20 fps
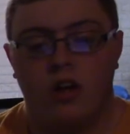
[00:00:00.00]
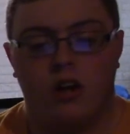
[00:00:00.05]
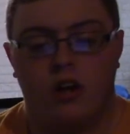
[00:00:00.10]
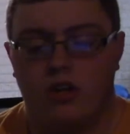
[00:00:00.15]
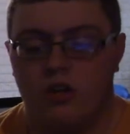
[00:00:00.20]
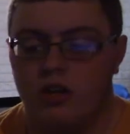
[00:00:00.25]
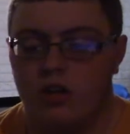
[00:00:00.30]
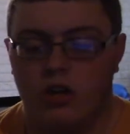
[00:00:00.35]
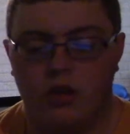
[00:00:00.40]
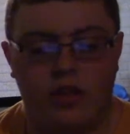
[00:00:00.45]

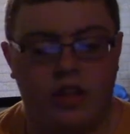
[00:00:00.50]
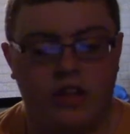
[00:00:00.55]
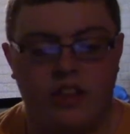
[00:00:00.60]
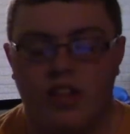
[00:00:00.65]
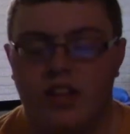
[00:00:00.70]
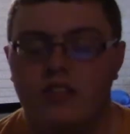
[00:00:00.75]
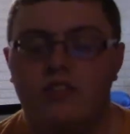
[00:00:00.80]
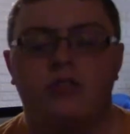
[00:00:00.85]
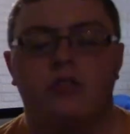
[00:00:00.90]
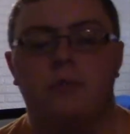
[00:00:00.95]
You know, that
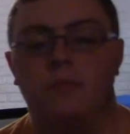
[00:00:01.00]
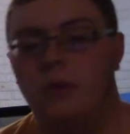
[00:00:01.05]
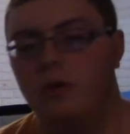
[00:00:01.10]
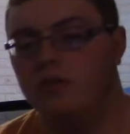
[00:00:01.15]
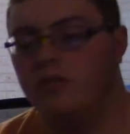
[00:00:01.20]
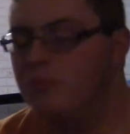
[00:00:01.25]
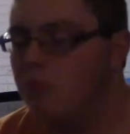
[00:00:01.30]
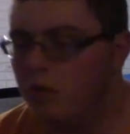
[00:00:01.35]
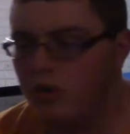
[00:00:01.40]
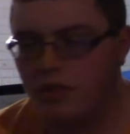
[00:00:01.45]
that's the
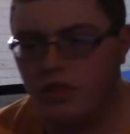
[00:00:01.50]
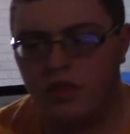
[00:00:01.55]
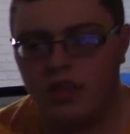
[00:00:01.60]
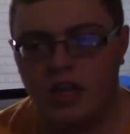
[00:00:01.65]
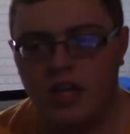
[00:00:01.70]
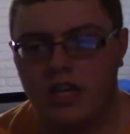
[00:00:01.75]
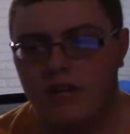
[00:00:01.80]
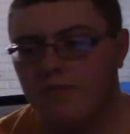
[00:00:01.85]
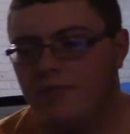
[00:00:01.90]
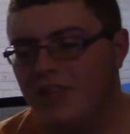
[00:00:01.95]
most important
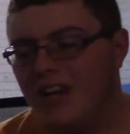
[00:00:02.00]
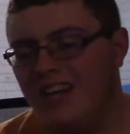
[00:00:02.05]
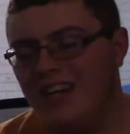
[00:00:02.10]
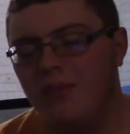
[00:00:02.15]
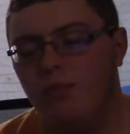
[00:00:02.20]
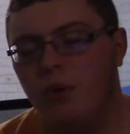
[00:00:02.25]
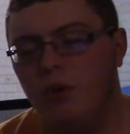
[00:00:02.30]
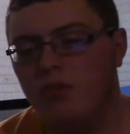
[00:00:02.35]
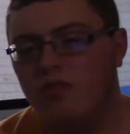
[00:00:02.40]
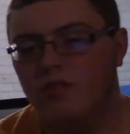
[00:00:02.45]
thing. I did
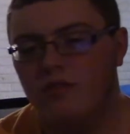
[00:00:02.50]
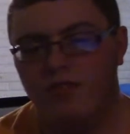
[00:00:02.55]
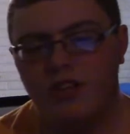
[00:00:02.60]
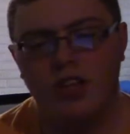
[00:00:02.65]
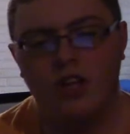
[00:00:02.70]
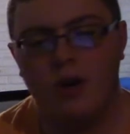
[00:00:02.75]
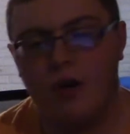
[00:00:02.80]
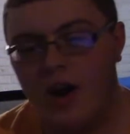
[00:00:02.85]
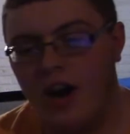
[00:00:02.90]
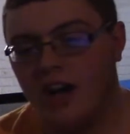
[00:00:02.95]
post a
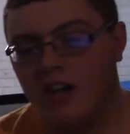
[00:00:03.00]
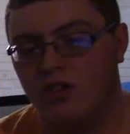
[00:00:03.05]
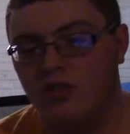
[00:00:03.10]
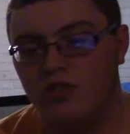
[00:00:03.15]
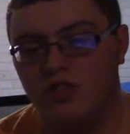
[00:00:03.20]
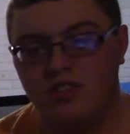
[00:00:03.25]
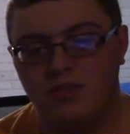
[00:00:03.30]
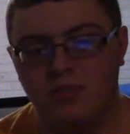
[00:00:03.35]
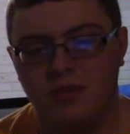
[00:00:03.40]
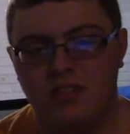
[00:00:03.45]
video on
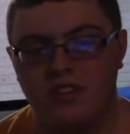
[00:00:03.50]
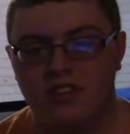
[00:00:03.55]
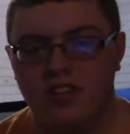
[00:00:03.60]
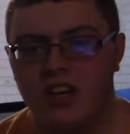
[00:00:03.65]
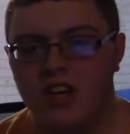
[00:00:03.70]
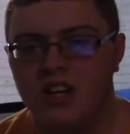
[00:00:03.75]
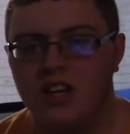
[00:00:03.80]
Christmas.